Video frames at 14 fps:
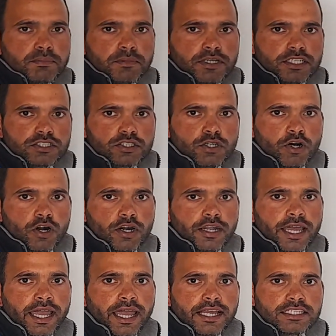is called
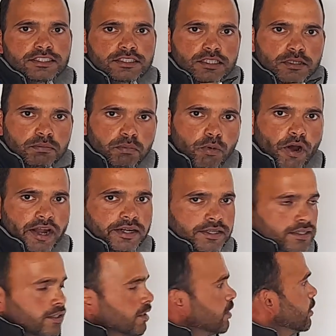as a point.
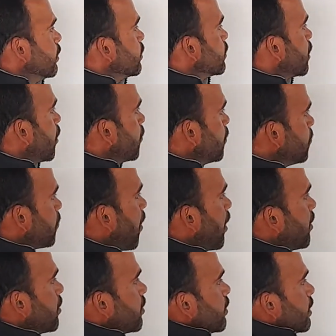Now if
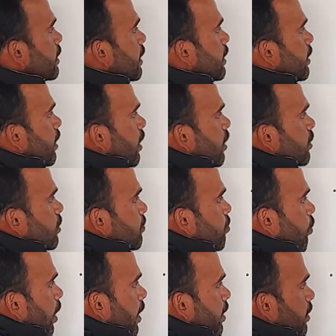I take another
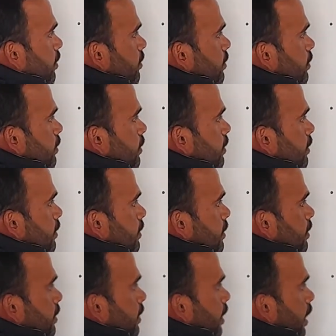point
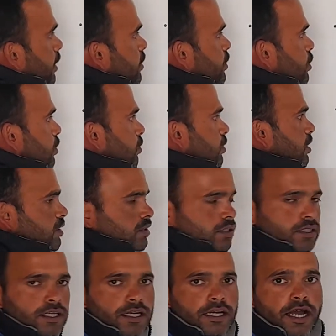at this location,
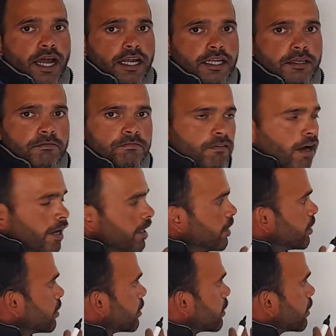and if I
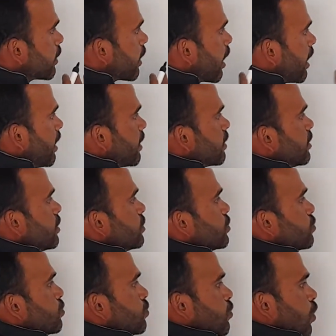connect these
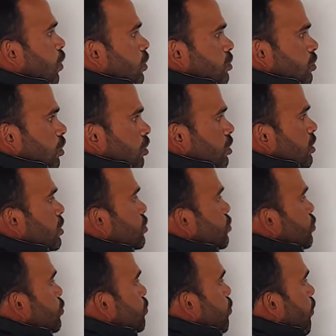two dots or these
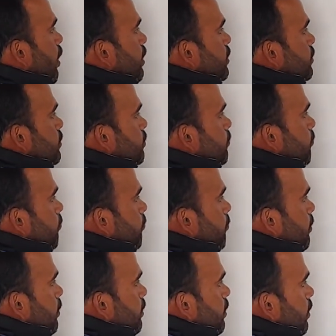2 points
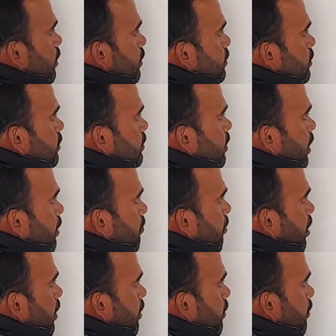with a
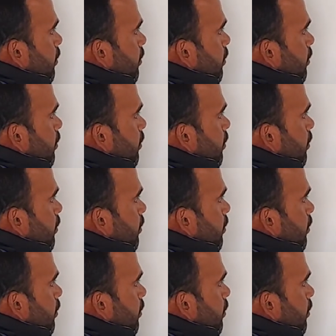segment